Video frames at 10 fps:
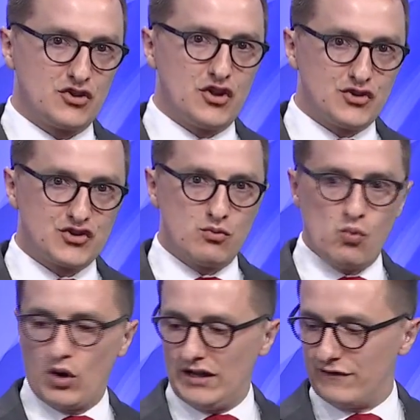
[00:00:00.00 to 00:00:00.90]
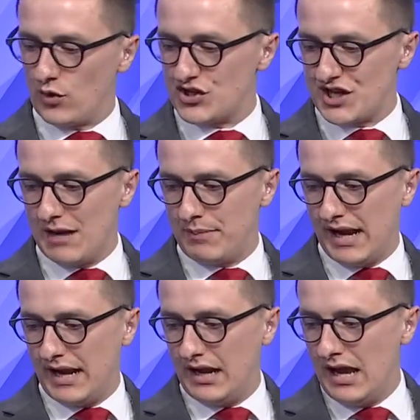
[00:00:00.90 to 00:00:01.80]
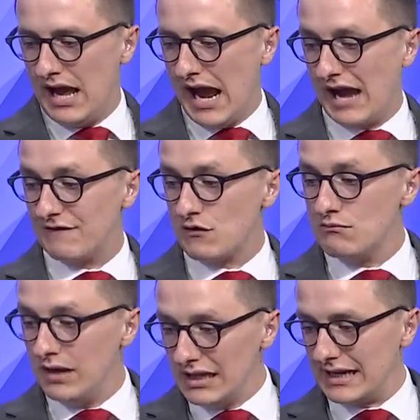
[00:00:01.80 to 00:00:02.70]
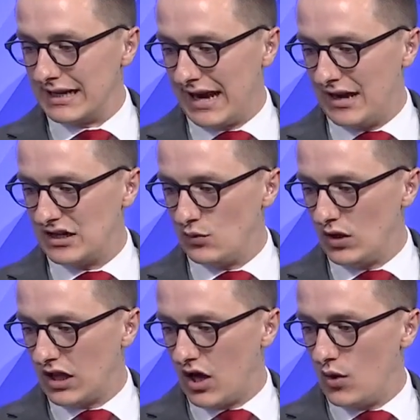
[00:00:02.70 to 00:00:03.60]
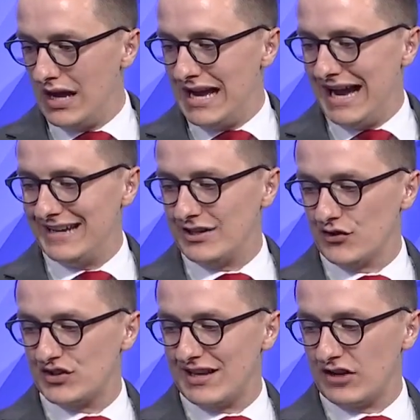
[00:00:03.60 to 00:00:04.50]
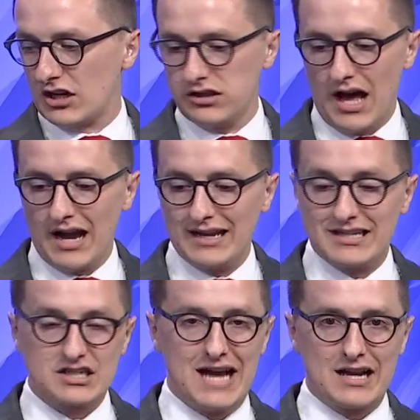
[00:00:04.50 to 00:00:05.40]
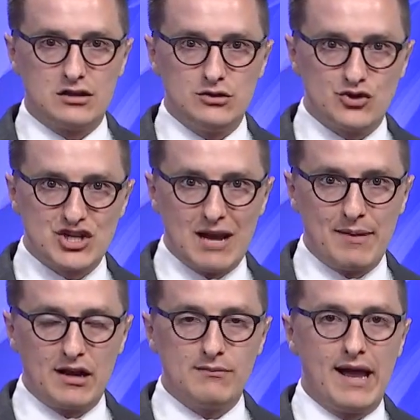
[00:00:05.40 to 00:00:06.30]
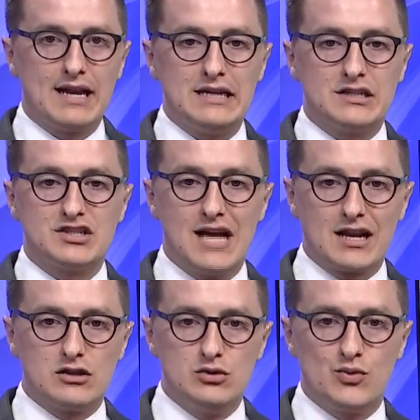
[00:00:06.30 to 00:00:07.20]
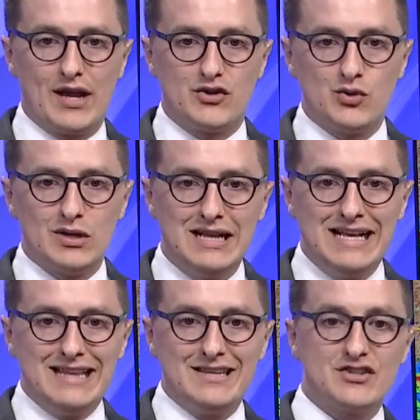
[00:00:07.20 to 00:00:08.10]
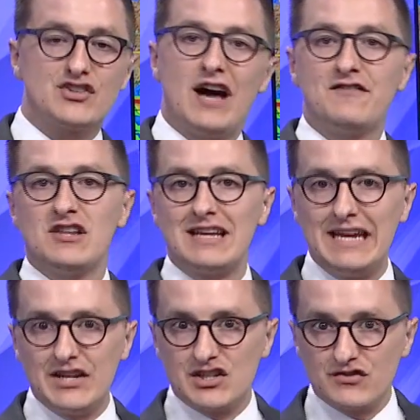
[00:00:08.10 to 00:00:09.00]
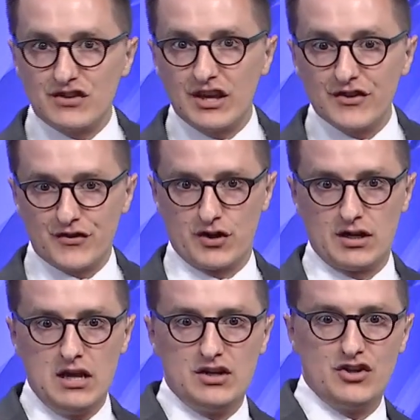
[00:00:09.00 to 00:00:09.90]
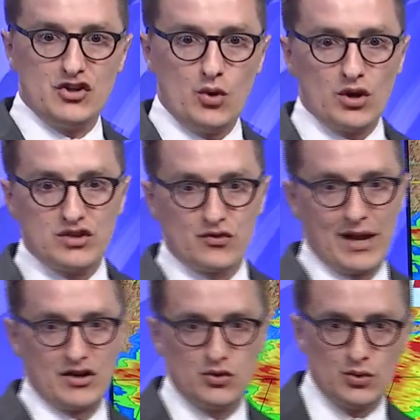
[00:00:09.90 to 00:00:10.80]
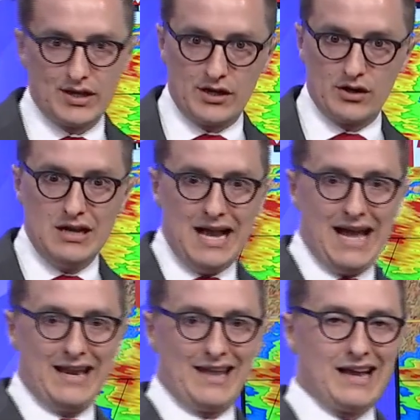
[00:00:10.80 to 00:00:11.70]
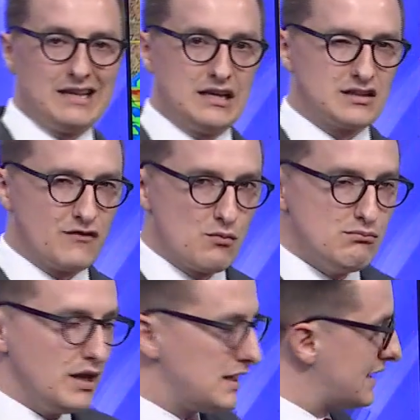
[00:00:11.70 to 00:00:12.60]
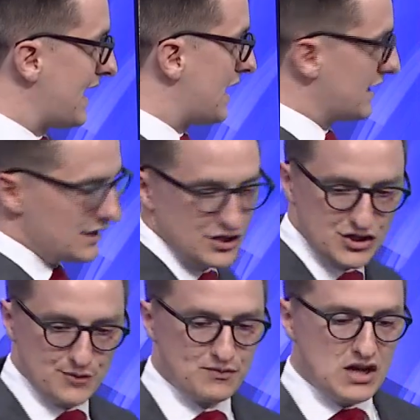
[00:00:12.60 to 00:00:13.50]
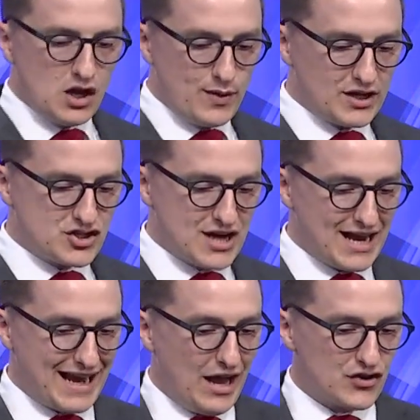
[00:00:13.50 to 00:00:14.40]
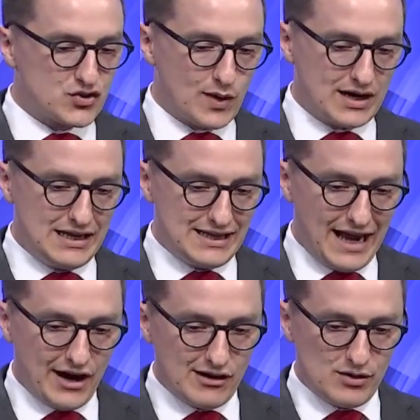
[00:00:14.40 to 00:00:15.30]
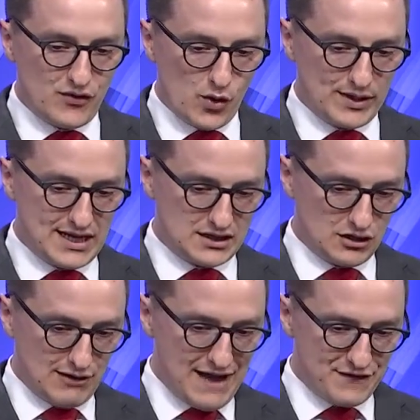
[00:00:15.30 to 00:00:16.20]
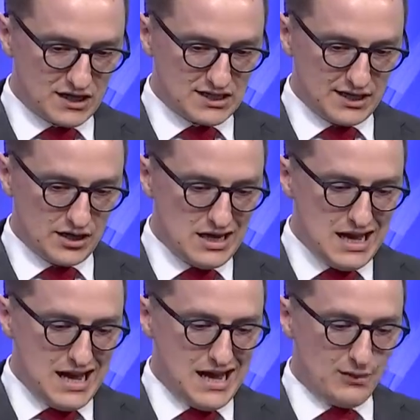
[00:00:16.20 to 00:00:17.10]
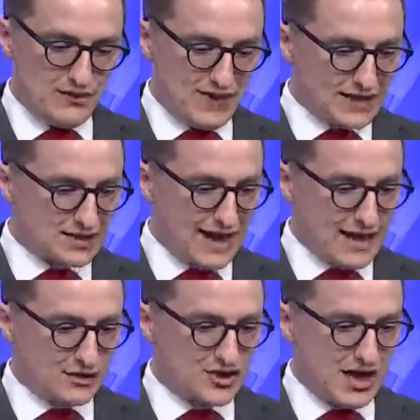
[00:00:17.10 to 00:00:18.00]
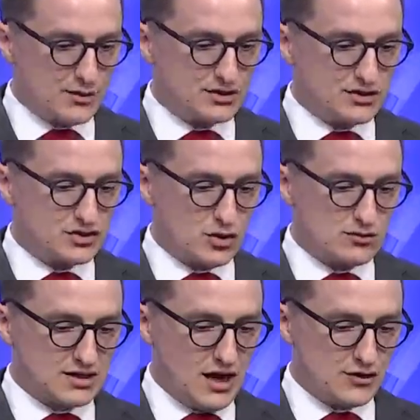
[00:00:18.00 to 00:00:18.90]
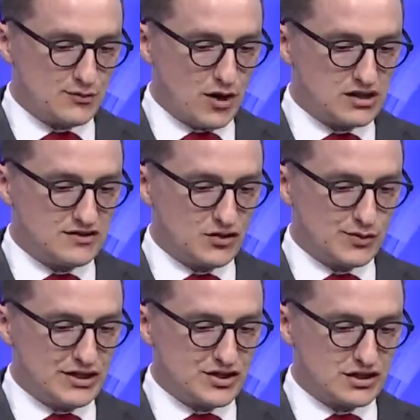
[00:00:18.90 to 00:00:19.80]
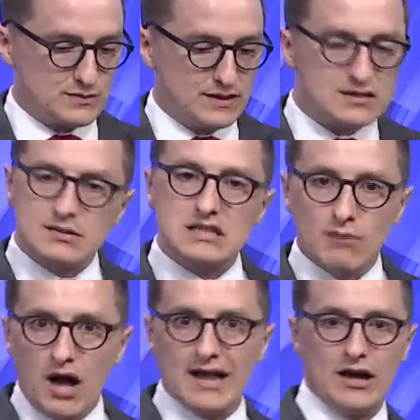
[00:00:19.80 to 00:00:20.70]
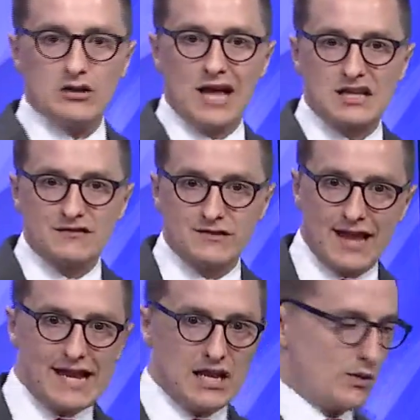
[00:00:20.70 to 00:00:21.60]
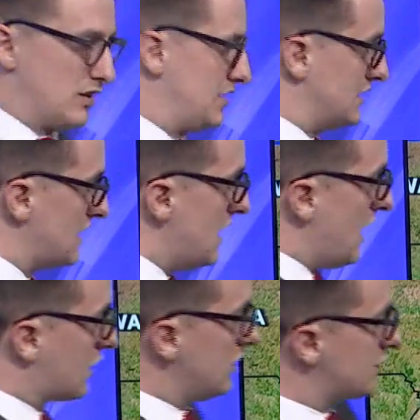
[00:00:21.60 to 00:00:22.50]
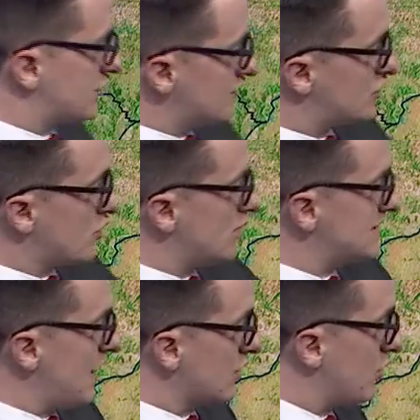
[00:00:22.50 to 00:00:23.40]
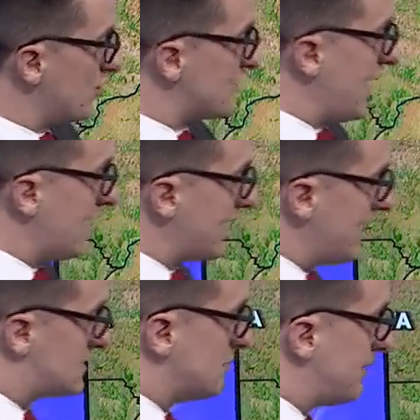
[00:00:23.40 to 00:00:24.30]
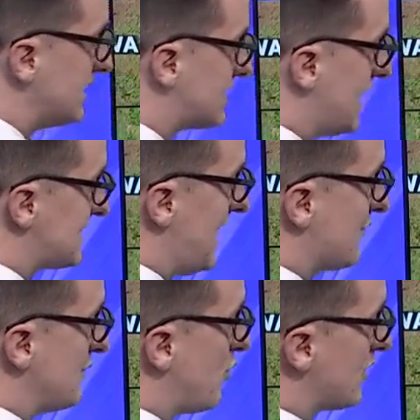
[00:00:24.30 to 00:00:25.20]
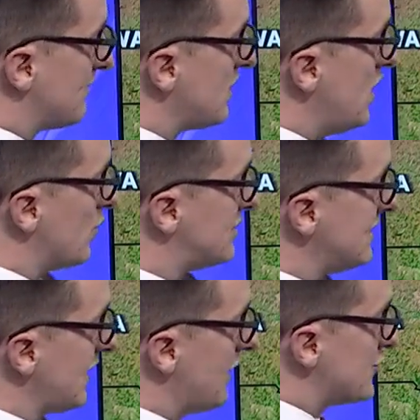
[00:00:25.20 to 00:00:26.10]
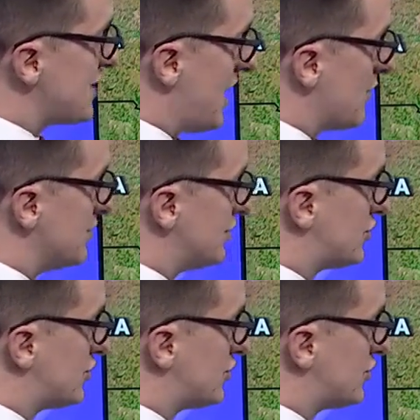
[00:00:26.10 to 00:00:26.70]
thunderstorm warning for Champaign and Vermilion County will go until 7 o'clock. It does not include Champaign-Urbana. It does not include Rantoul. This is off to the east of Gifford, to the north of Rantoul here, and likely is a Vermilion County issue. Quick check elsewhere in the area before we take the graphics here. We've got scattered showers and storms in other parts of the region. There's been some small hail, lots of lightning with these. A cluster of storms now in Coles County had some pea-sized hail reported. We're seeing other showers and